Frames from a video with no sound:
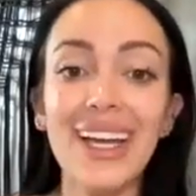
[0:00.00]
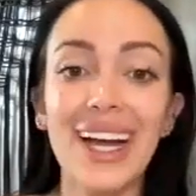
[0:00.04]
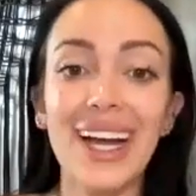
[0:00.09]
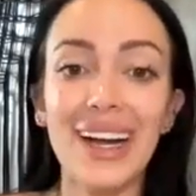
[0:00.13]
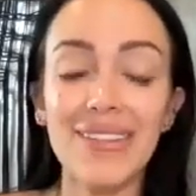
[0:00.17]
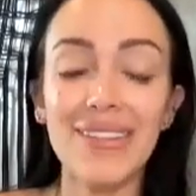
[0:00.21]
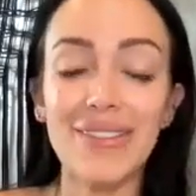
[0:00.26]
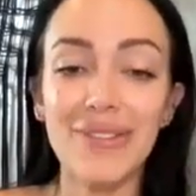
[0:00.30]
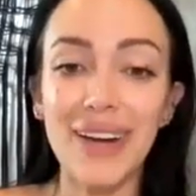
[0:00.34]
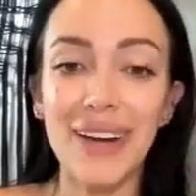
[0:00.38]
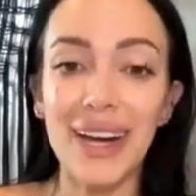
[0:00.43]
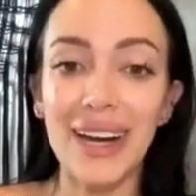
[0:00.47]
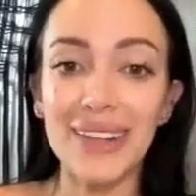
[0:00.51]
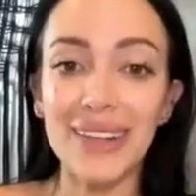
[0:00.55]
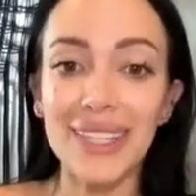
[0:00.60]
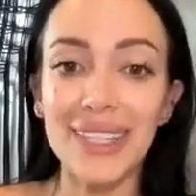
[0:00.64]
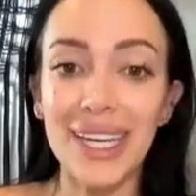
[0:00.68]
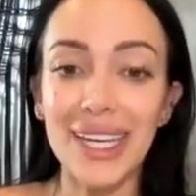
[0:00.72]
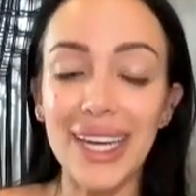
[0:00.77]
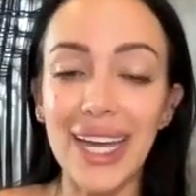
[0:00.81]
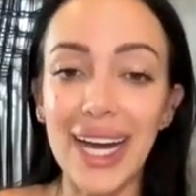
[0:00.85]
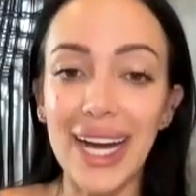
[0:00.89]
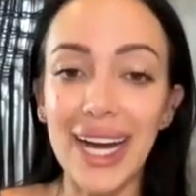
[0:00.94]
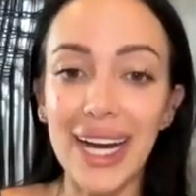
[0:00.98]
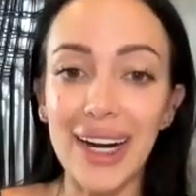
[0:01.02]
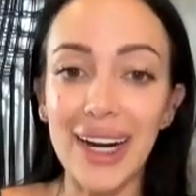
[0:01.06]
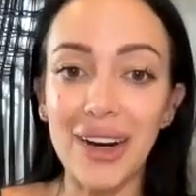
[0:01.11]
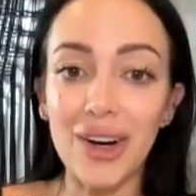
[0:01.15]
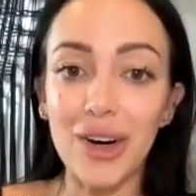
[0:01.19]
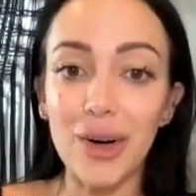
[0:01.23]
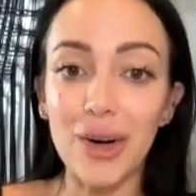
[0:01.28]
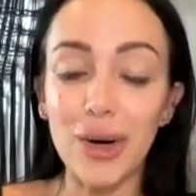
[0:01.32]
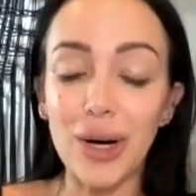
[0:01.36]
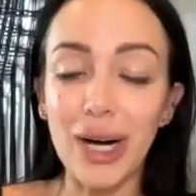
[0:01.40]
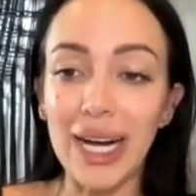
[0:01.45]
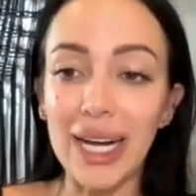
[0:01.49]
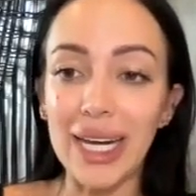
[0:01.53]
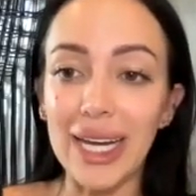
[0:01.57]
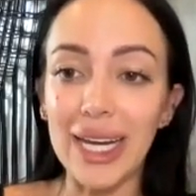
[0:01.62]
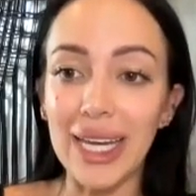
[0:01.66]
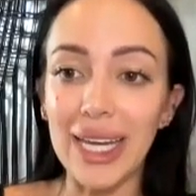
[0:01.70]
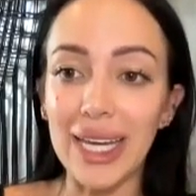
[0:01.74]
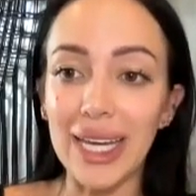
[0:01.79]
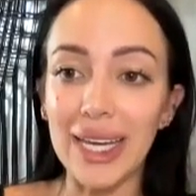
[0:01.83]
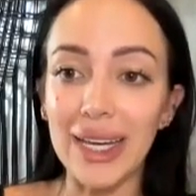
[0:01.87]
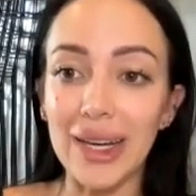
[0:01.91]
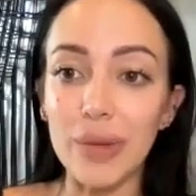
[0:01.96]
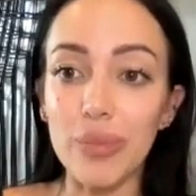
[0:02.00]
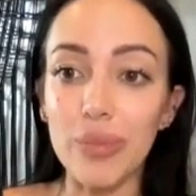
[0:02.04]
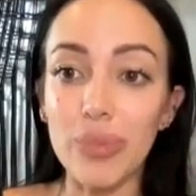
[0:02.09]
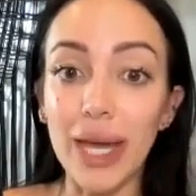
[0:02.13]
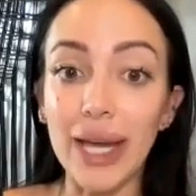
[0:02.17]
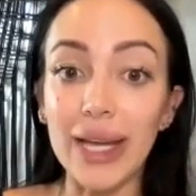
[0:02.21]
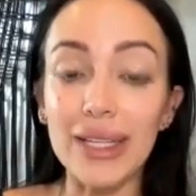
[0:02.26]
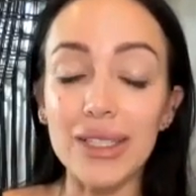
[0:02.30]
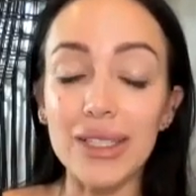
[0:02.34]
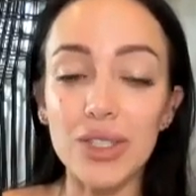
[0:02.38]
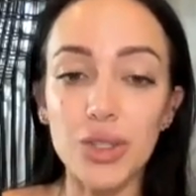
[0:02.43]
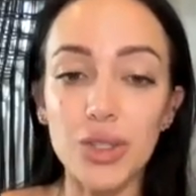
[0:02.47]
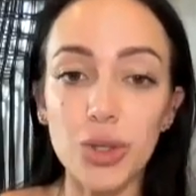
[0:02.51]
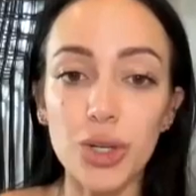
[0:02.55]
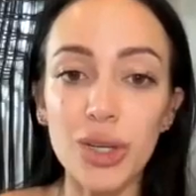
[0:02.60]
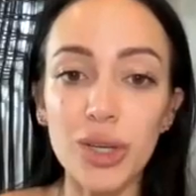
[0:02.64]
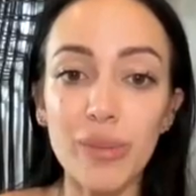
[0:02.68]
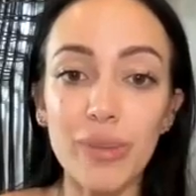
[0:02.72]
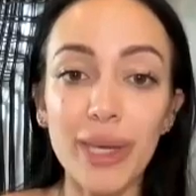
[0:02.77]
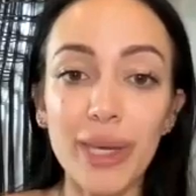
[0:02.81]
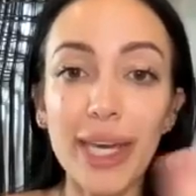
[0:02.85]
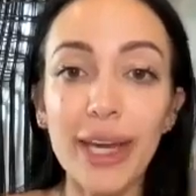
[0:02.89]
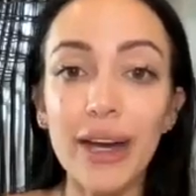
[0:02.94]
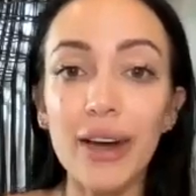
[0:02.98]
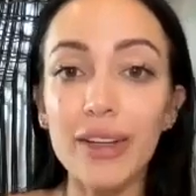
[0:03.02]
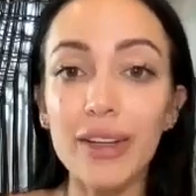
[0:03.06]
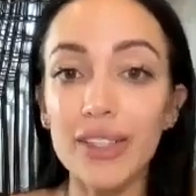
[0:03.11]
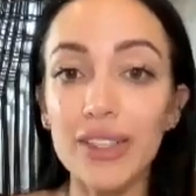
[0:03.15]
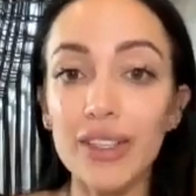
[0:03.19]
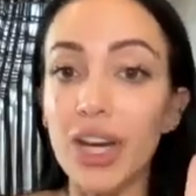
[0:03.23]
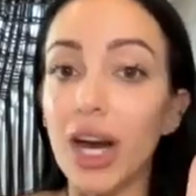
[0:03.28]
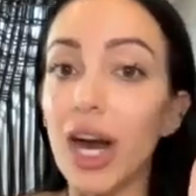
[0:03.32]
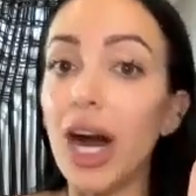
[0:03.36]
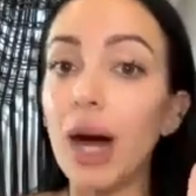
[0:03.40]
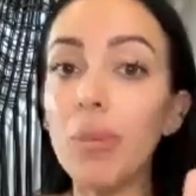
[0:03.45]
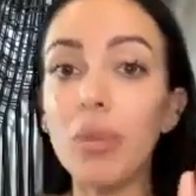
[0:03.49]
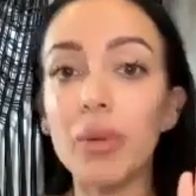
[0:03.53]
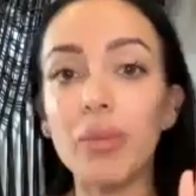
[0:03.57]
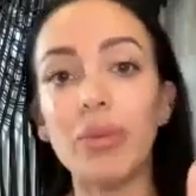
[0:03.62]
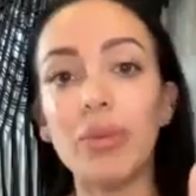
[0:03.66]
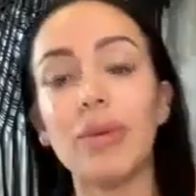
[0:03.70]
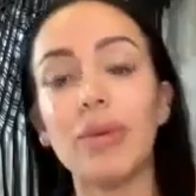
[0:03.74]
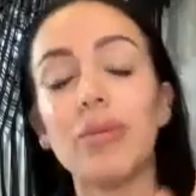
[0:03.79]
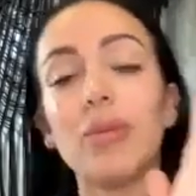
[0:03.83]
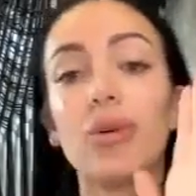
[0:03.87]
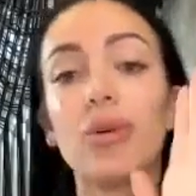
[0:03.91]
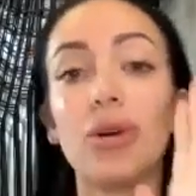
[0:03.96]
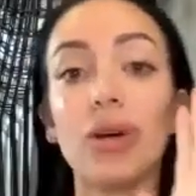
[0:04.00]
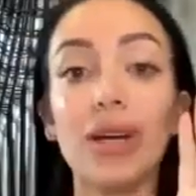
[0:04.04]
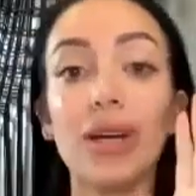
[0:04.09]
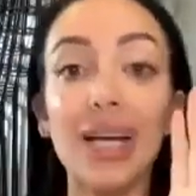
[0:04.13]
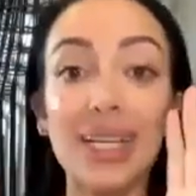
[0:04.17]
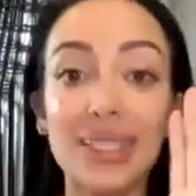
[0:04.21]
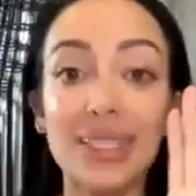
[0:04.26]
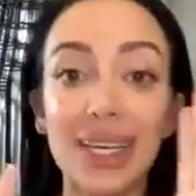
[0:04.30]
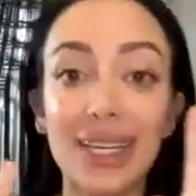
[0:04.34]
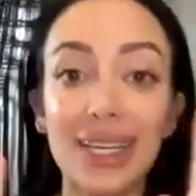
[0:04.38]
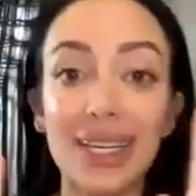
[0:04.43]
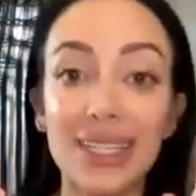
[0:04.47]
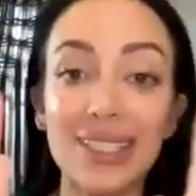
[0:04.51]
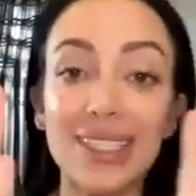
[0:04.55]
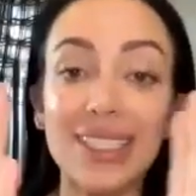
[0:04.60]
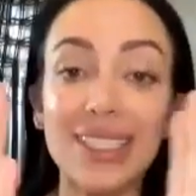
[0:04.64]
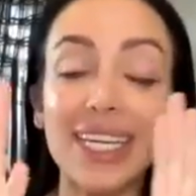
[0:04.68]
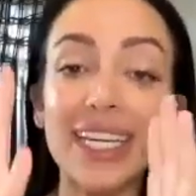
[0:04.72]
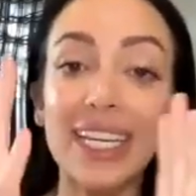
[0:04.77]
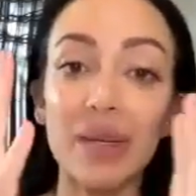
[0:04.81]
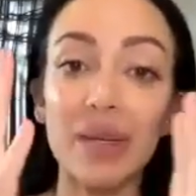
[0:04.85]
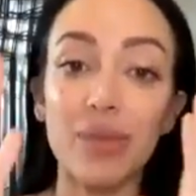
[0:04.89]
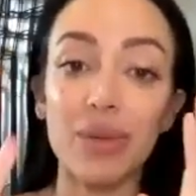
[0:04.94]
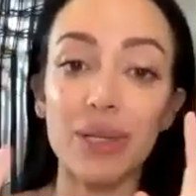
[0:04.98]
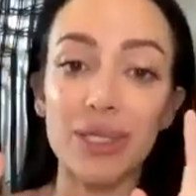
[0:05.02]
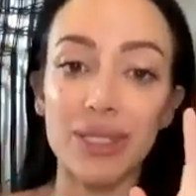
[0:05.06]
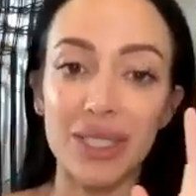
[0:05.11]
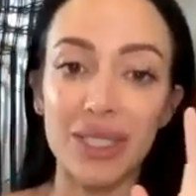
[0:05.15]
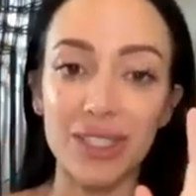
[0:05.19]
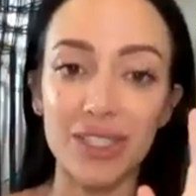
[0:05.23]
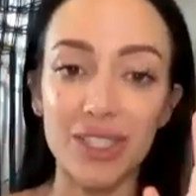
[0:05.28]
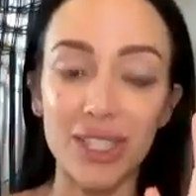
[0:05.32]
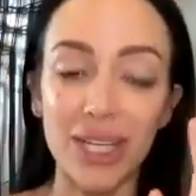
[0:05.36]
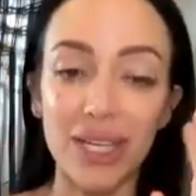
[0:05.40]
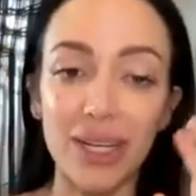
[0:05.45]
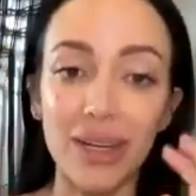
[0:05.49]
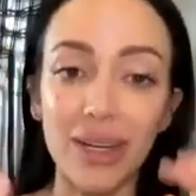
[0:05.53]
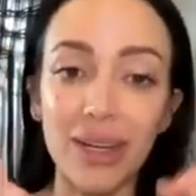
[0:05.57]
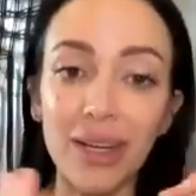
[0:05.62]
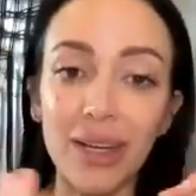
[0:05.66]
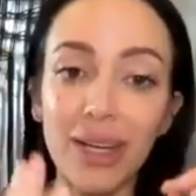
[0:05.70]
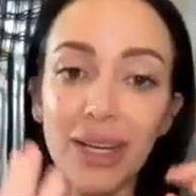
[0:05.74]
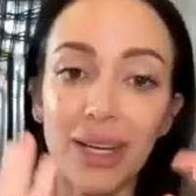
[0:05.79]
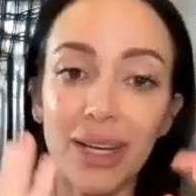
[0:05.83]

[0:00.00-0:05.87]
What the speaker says: I found that now I enjoy being on top, but more as like a seated position.